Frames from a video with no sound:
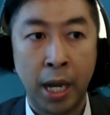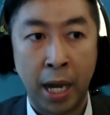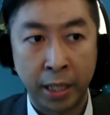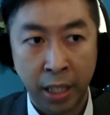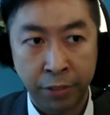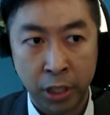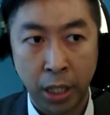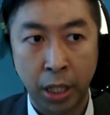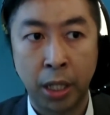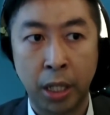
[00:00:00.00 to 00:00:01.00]

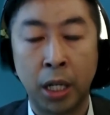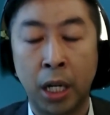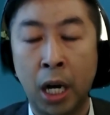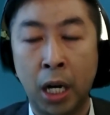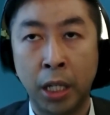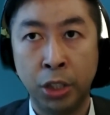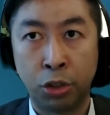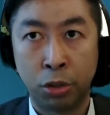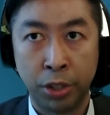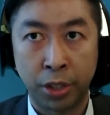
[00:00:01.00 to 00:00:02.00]
SFC,
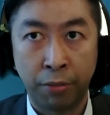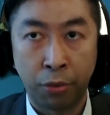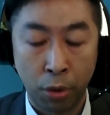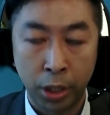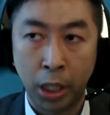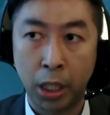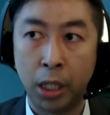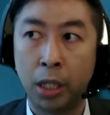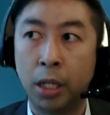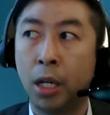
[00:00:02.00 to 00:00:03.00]
Insurance
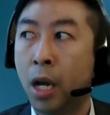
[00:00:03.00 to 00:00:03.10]
Authority,